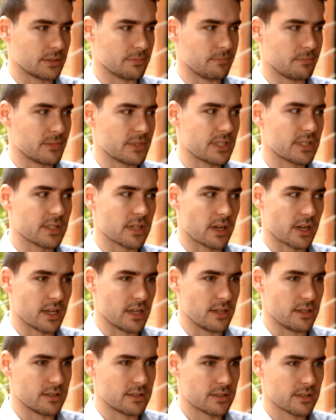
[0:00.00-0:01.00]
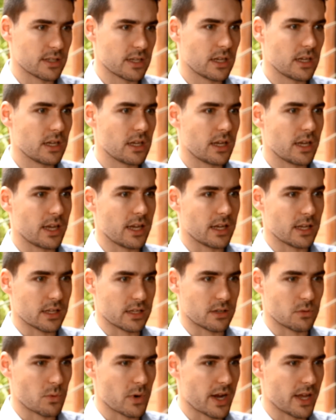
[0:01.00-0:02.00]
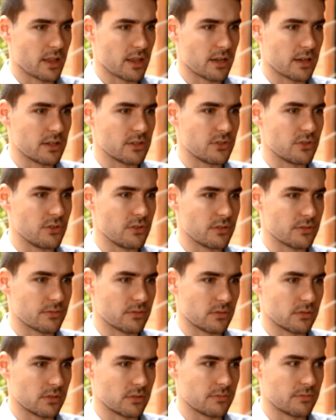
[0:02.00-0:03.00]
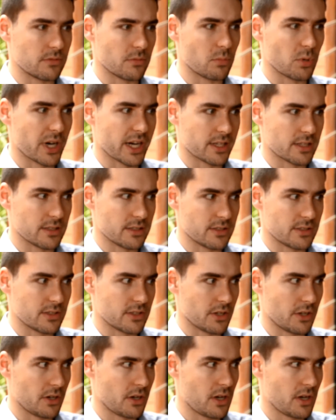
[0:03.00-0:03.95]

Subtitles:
studies in a way that is useful for practice. So,